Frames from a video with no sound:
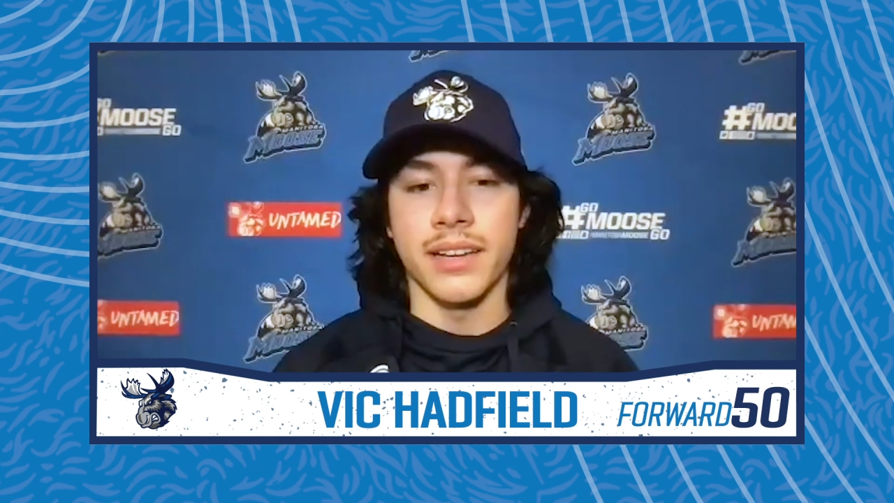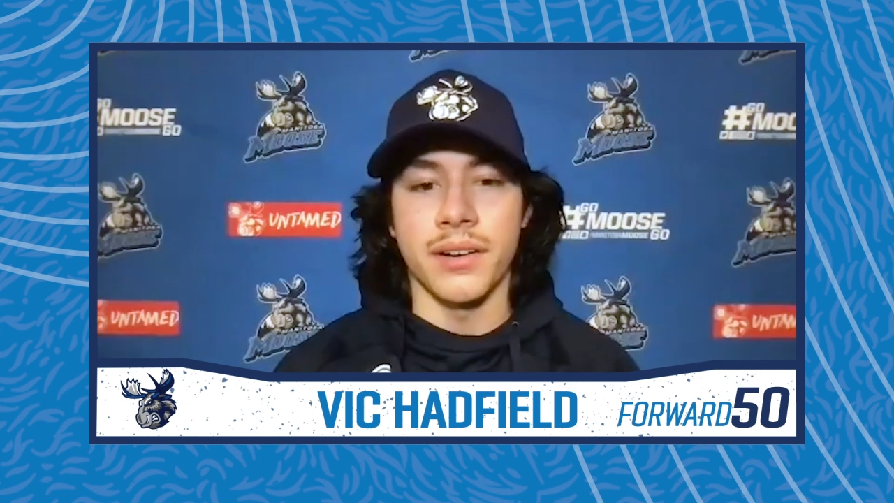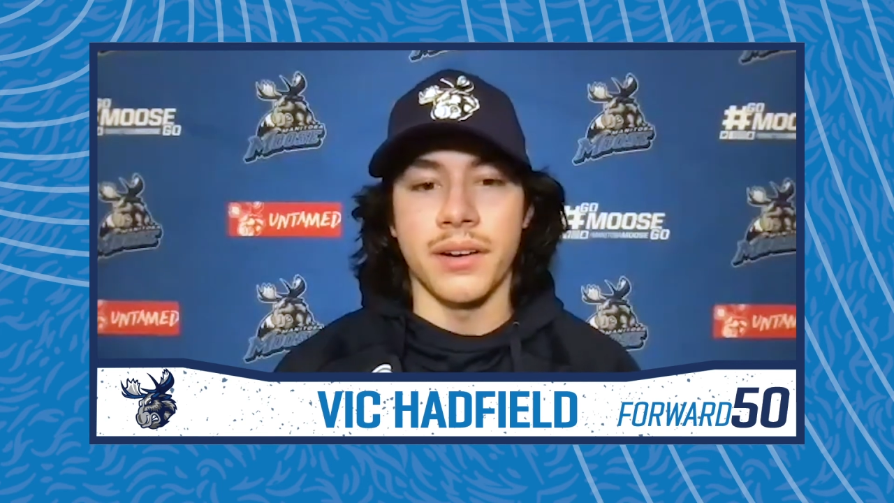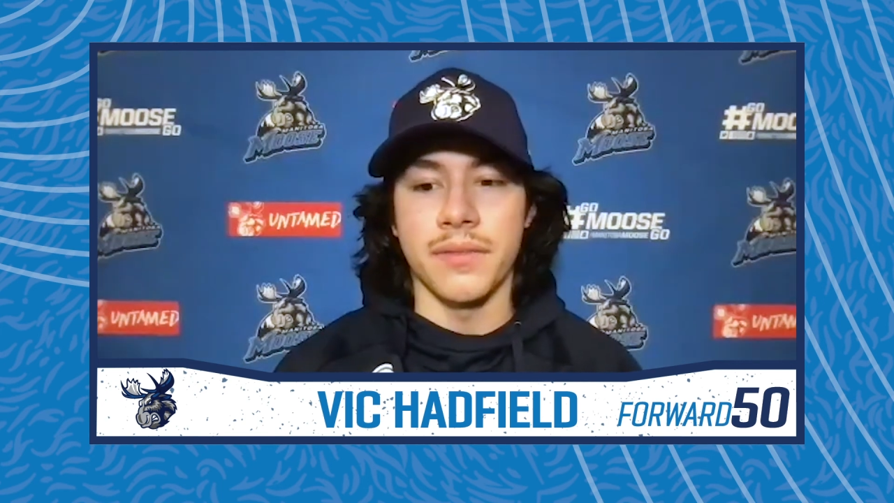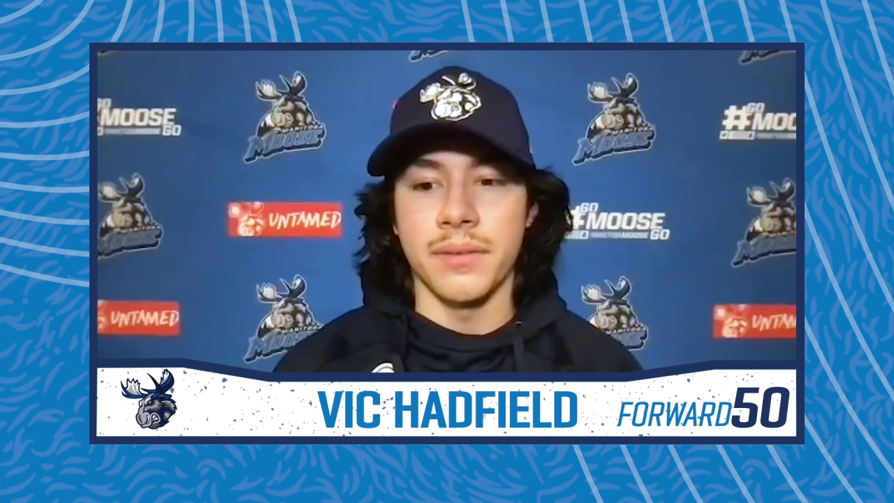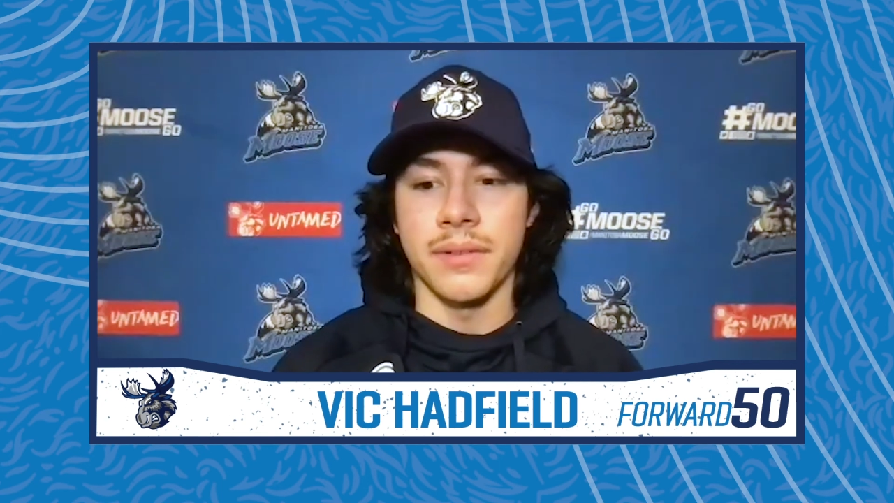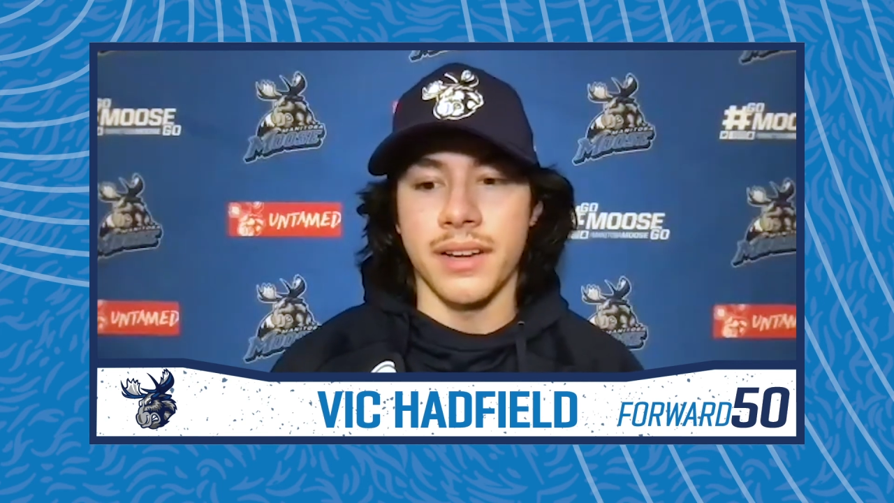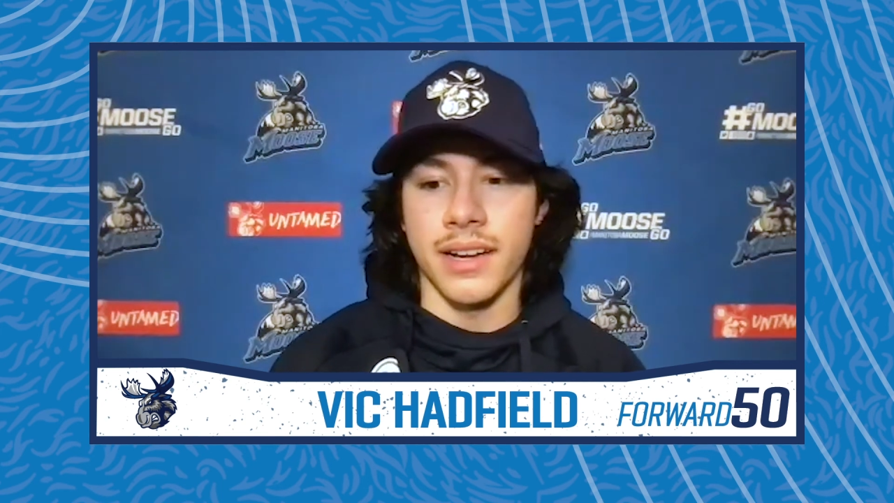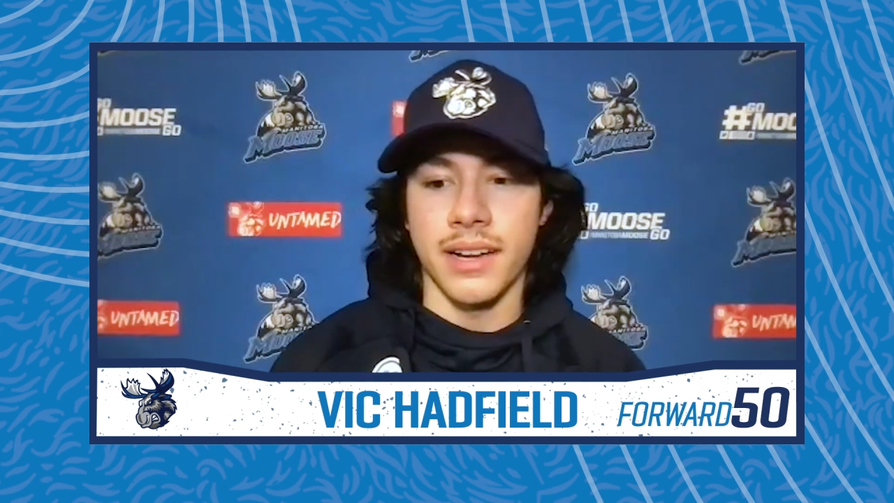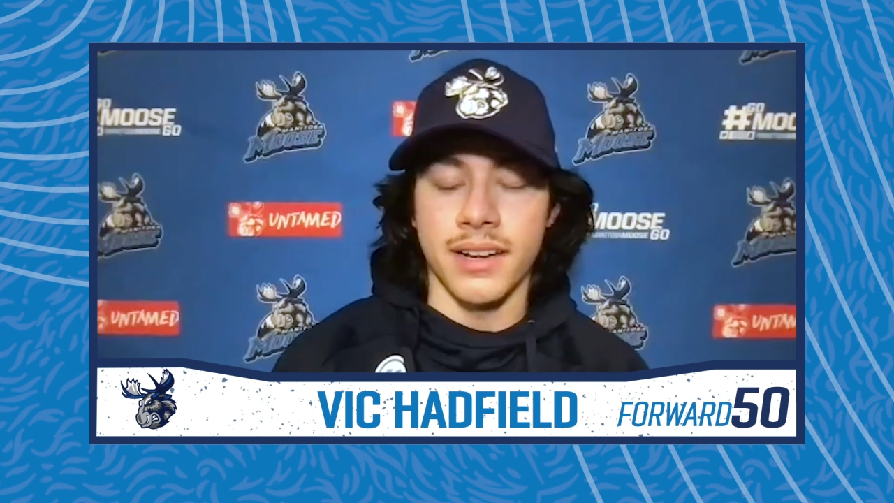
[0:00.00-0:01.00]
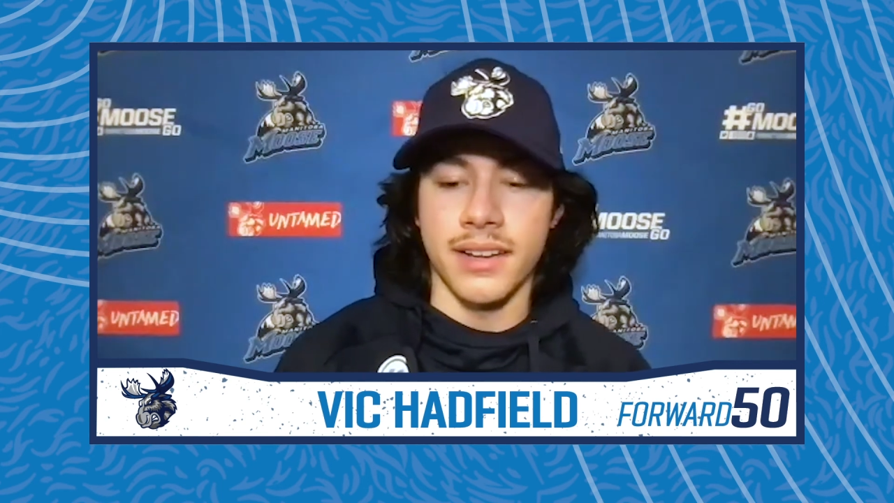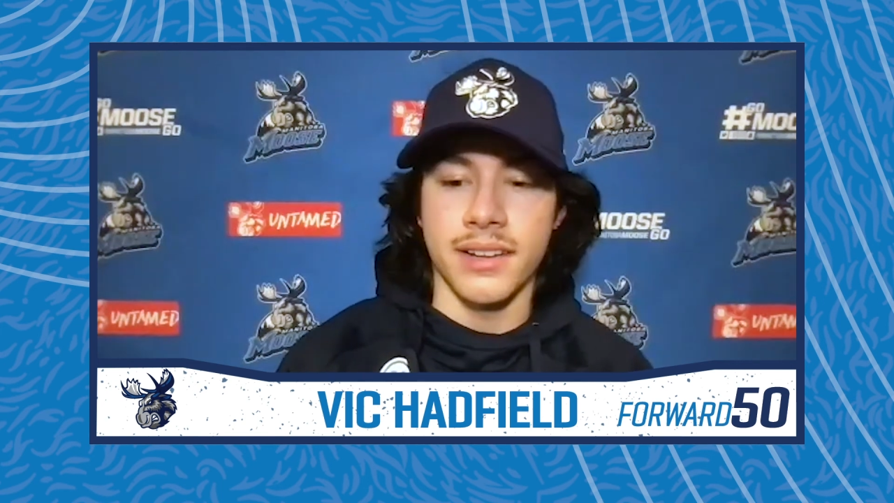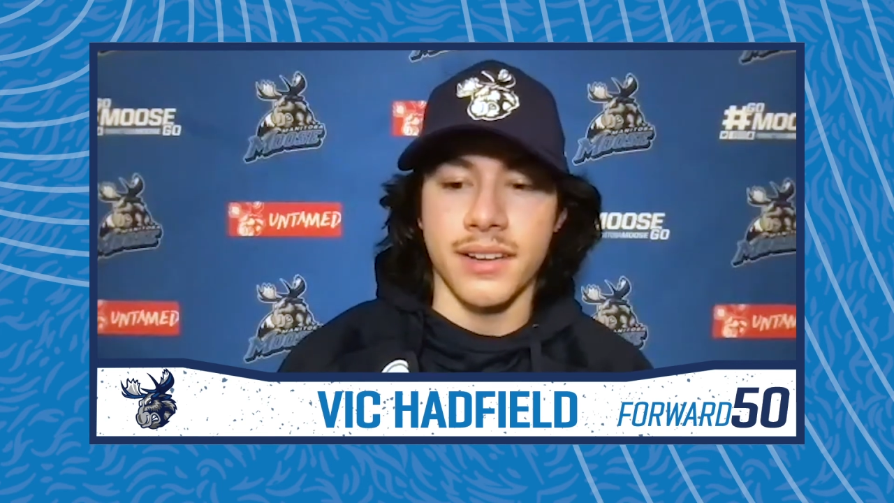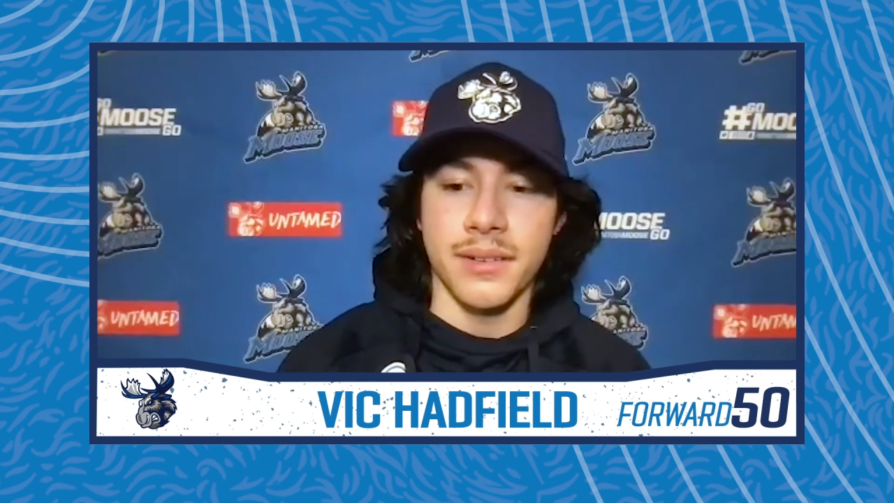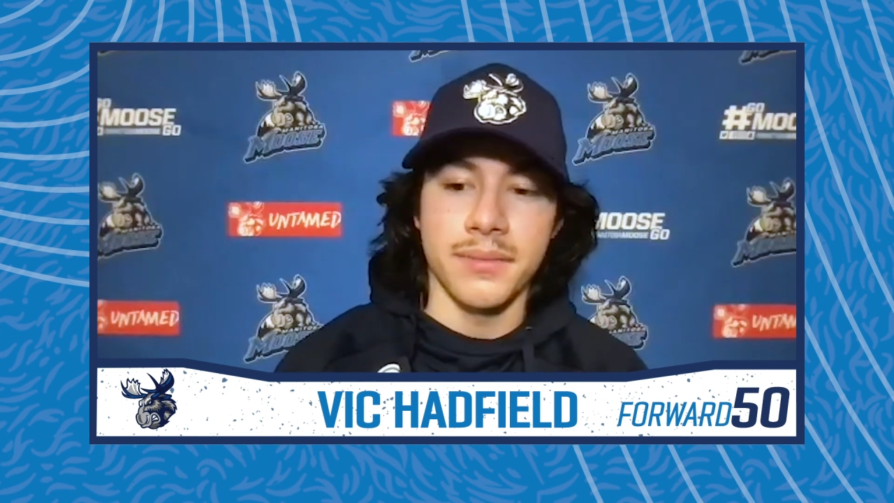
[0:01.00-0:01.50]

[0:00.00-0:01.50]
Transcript: You know, I've been uh,